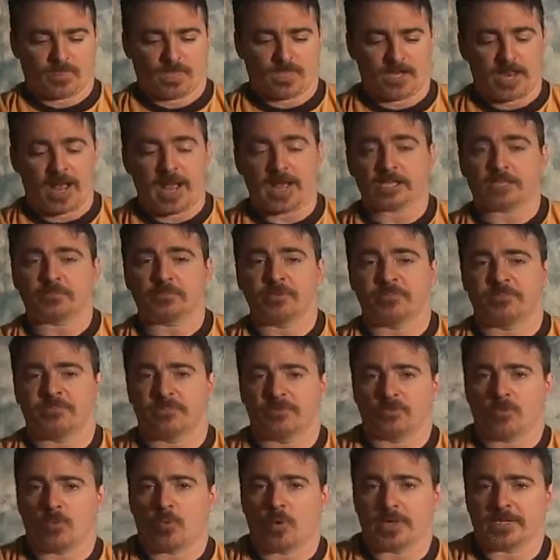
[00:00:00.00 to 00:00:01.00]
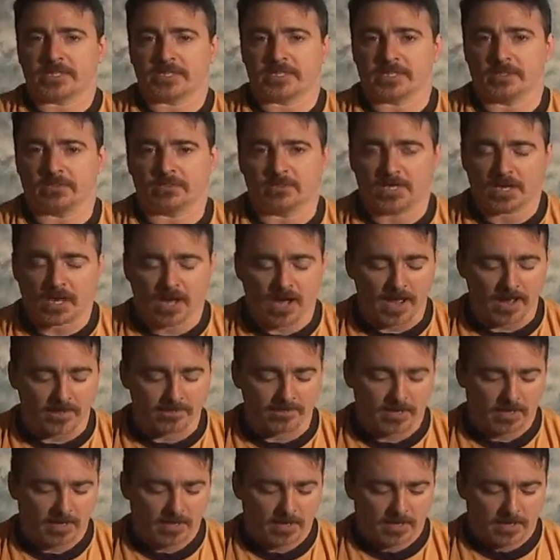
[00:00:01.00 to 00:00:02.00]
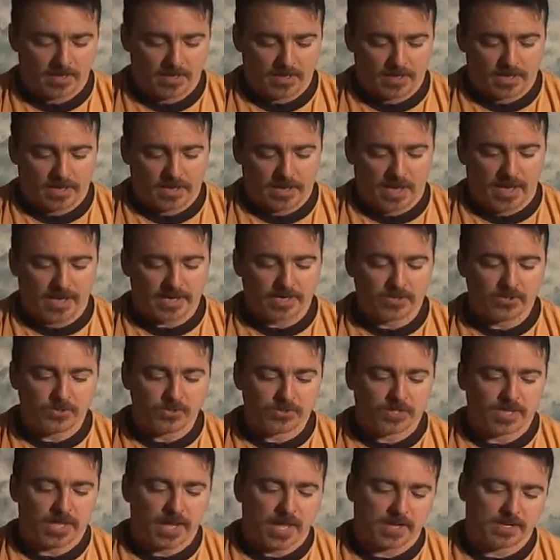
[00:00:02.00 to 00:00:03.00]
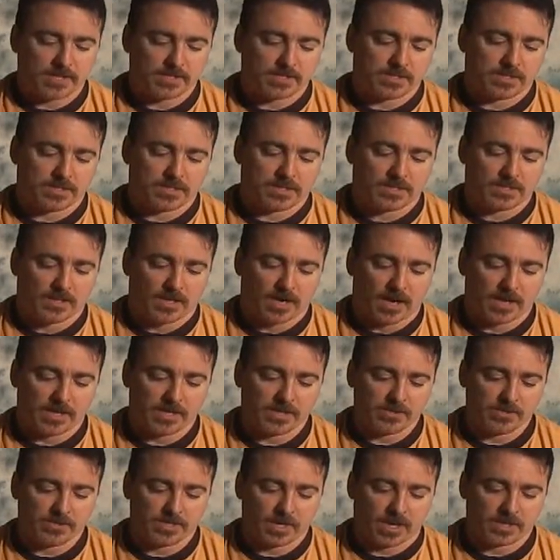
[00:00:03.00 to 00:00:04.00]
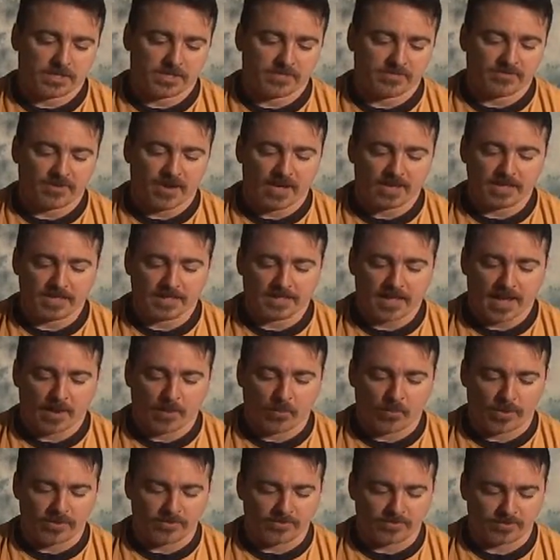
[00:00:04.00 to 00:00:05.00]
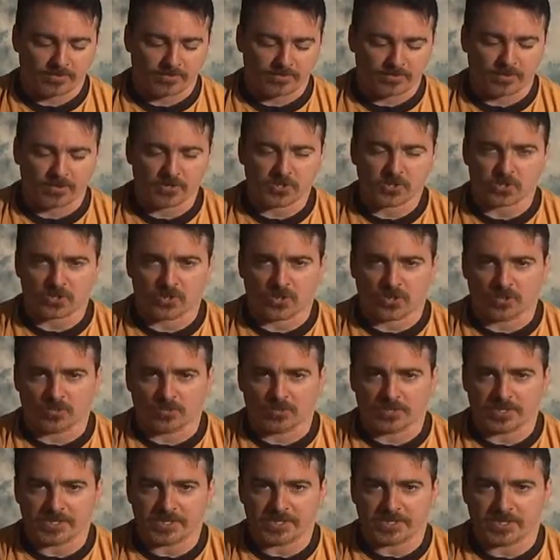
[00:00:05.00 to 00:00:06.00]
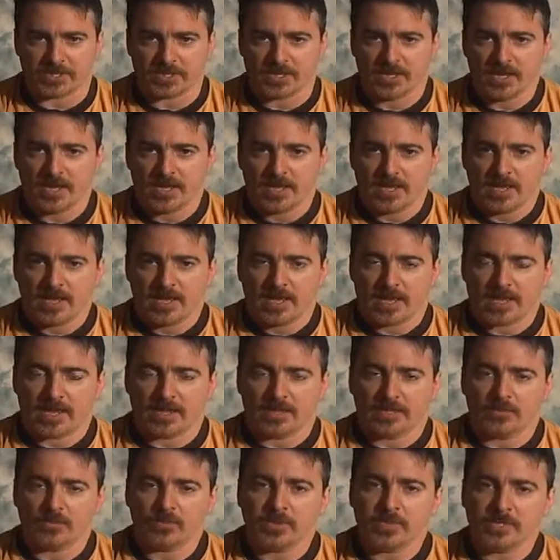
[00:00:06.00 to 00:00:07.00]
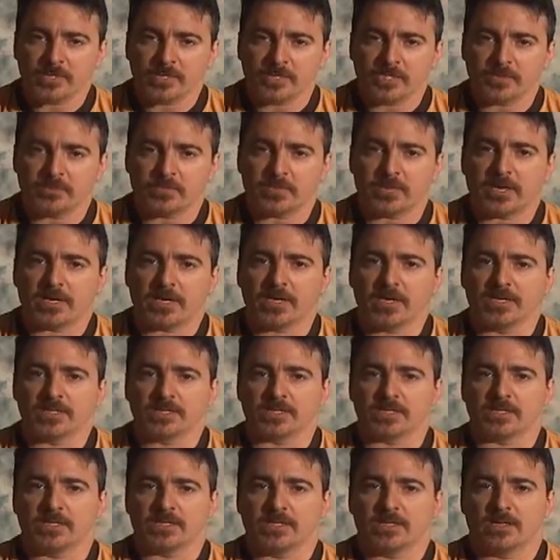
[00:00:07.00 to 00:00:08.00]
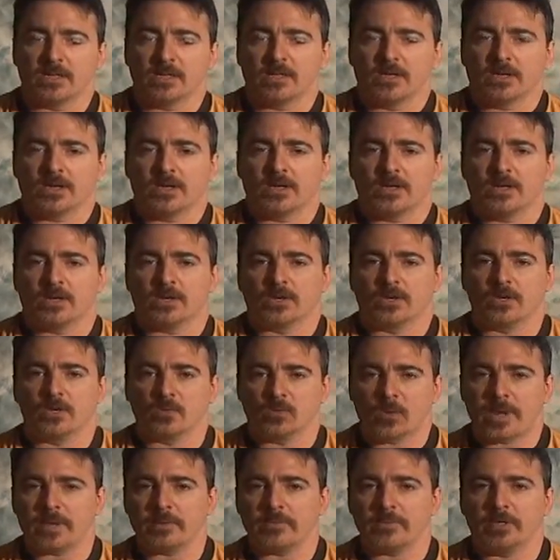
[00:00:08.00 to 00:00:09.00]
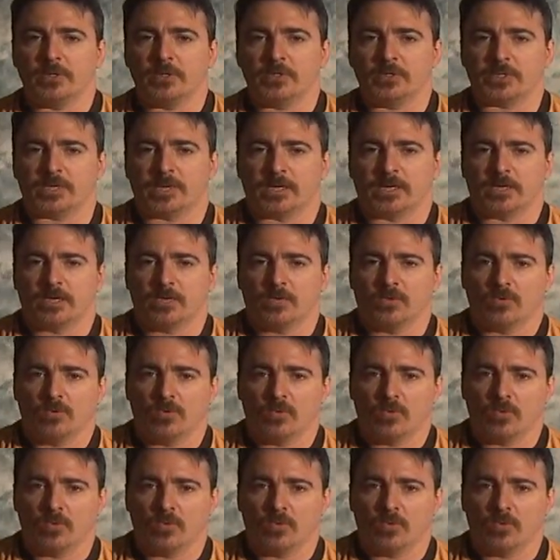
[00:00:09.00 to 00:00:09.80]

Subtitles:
and has been for quite some time. I defined it that way for a very strong reason. And the reason is because great music,